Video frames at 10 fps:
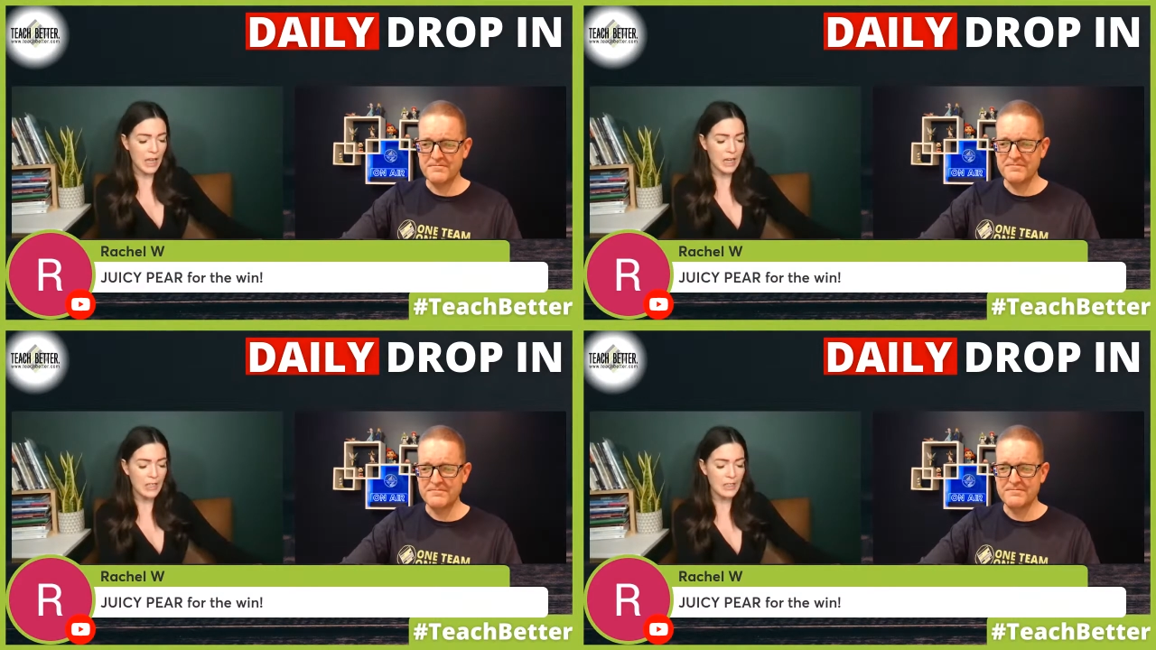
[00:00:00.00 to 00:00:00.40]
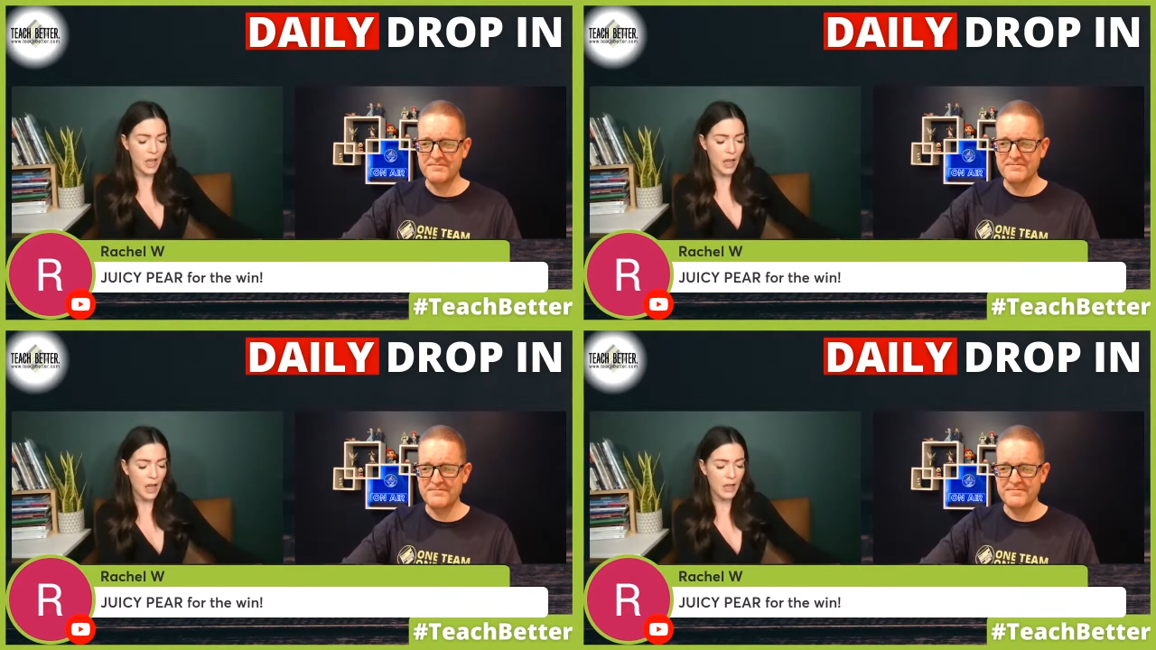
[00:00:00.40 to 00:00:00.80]
Speaker 1: It is
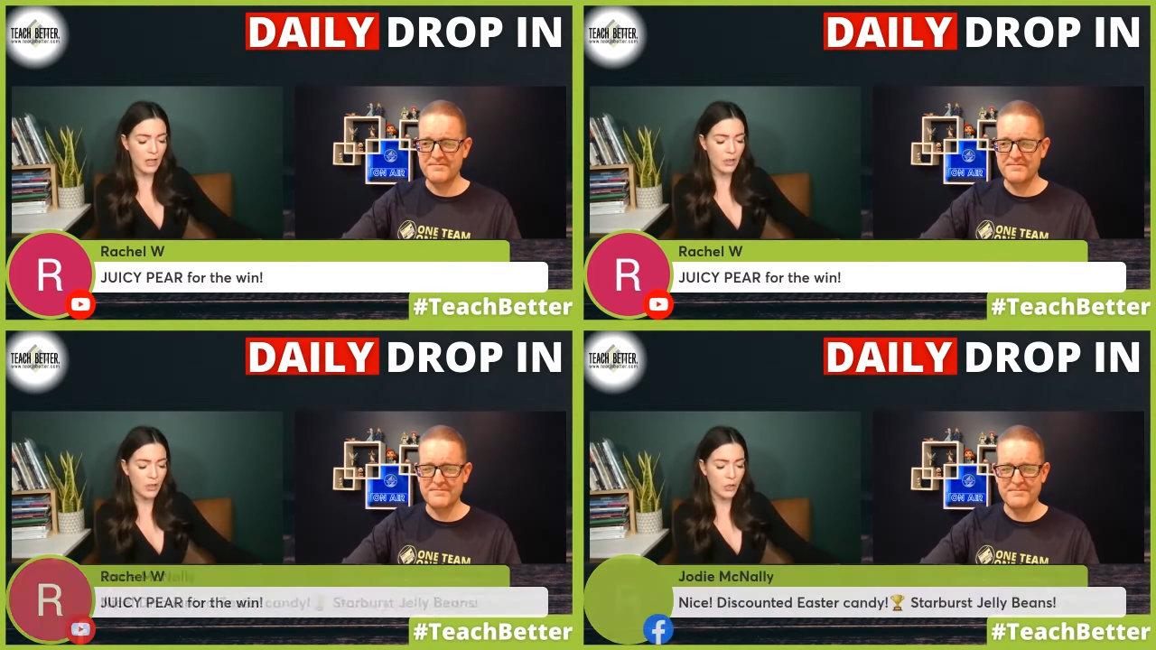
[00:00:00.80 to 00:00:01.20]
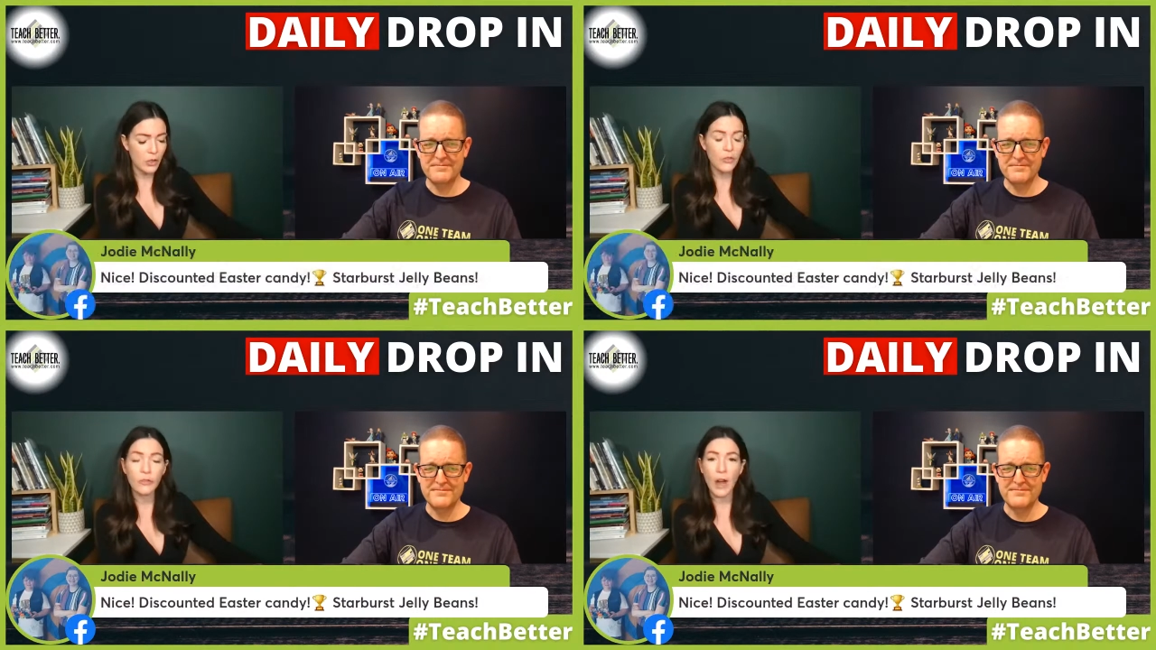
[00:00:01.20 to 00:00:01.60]
a
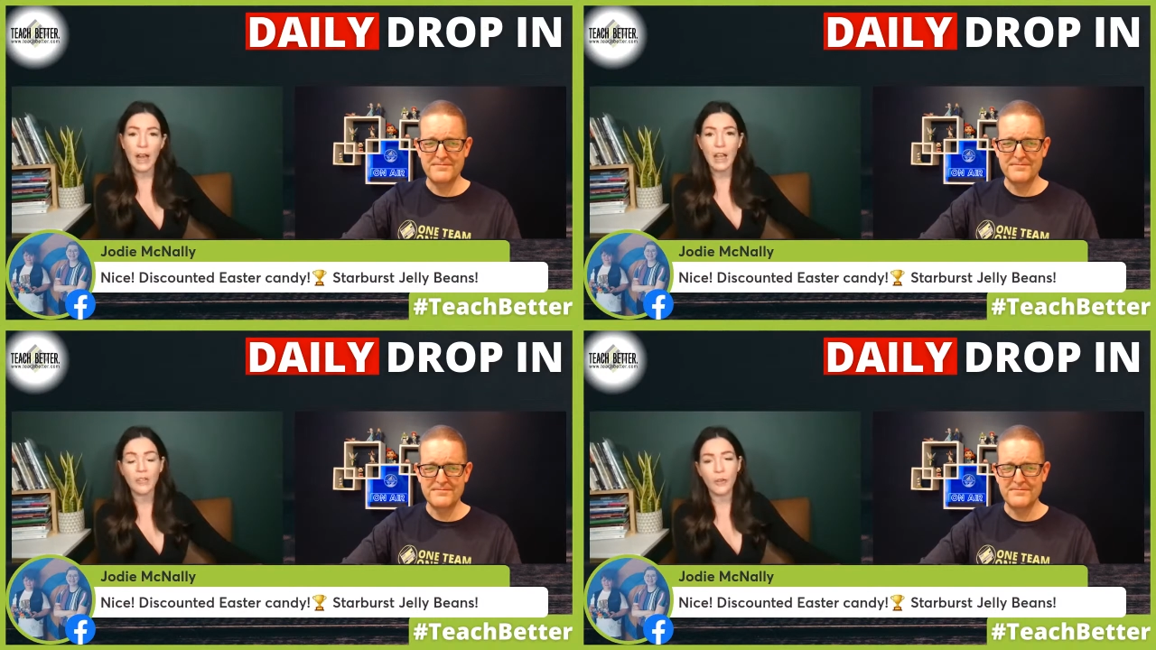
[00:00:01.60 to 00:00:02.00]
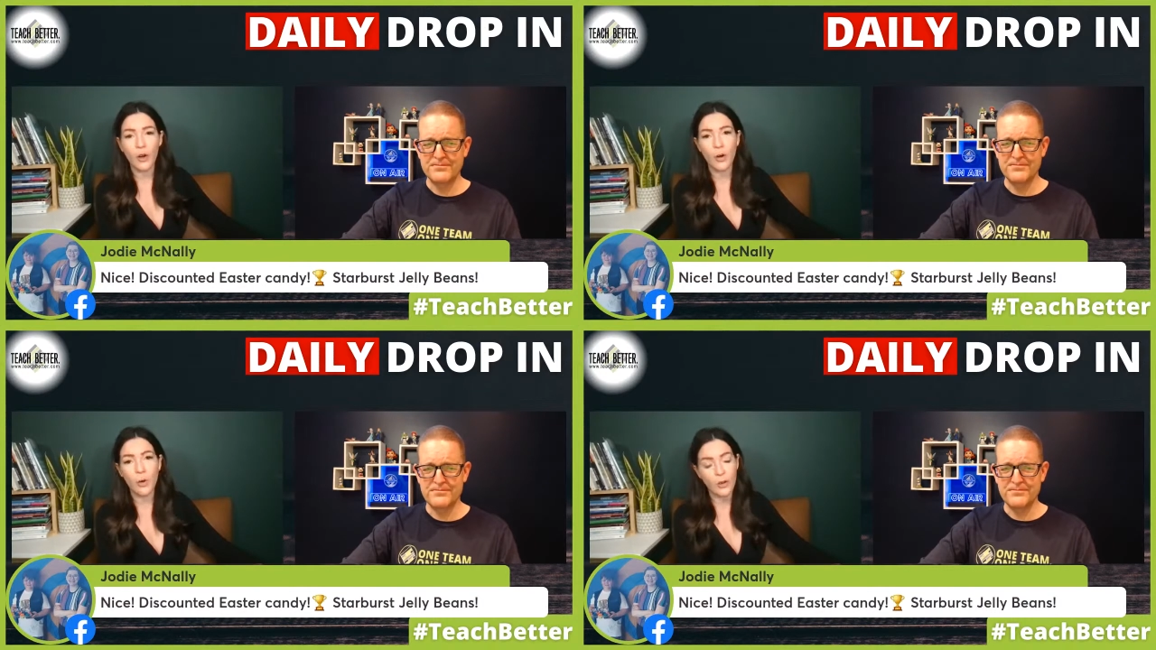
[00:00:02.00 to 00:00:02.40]
Good Friday for
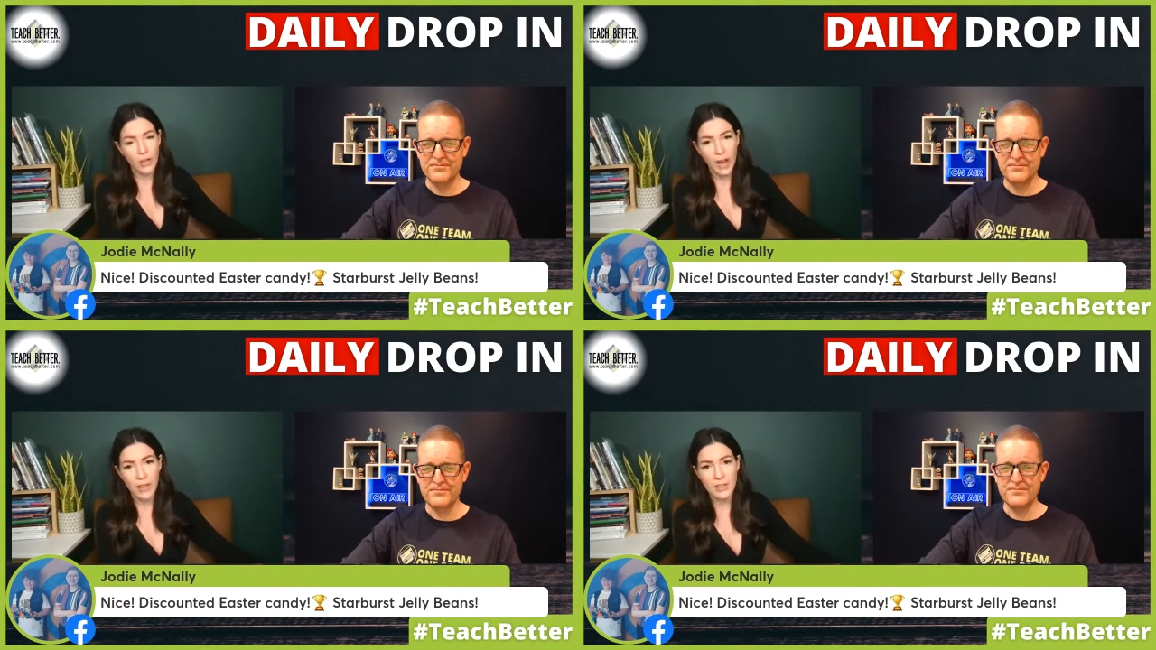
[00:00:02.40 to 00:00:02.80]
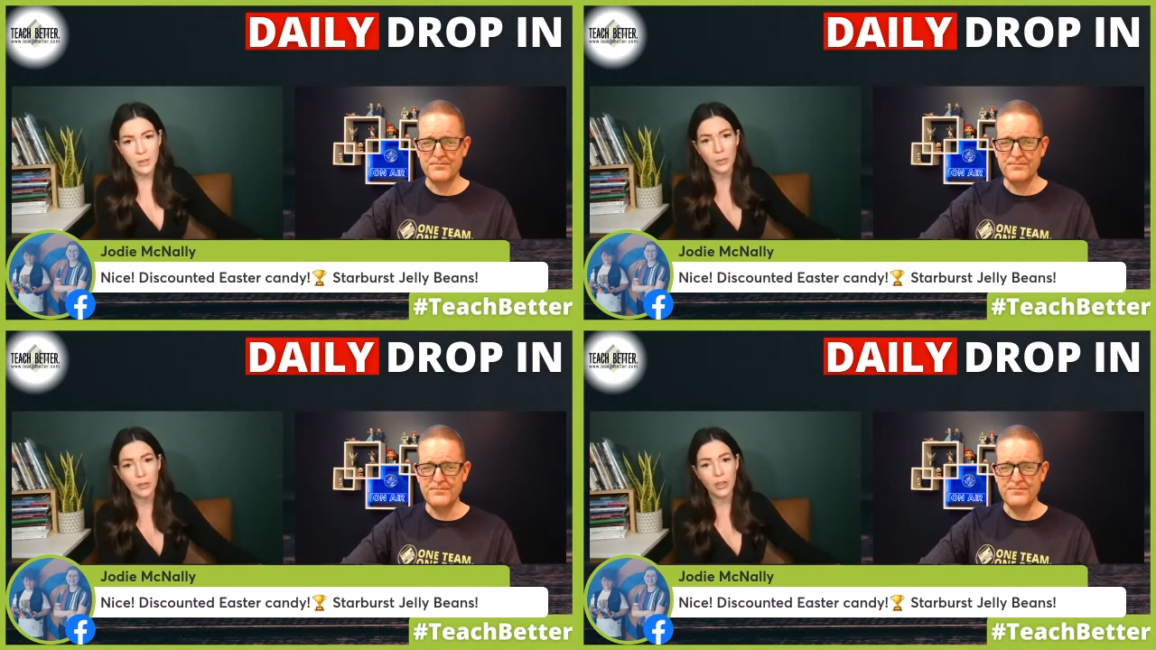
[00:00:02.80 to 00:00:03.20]
our Orthodox
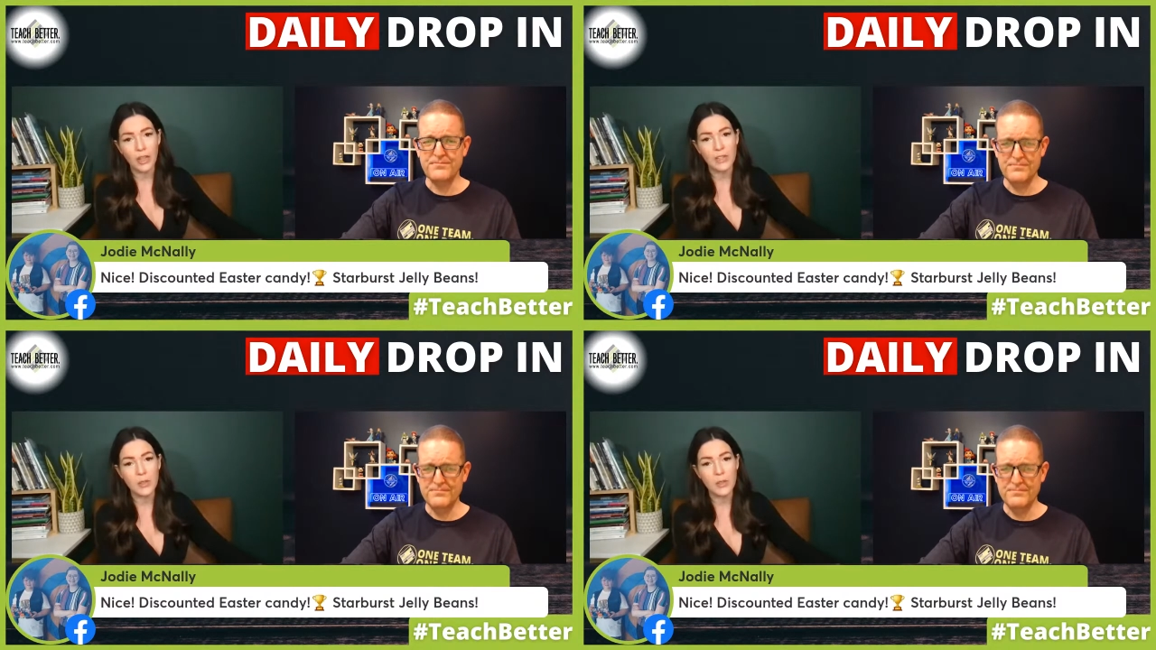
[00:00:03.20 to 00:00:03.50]
community.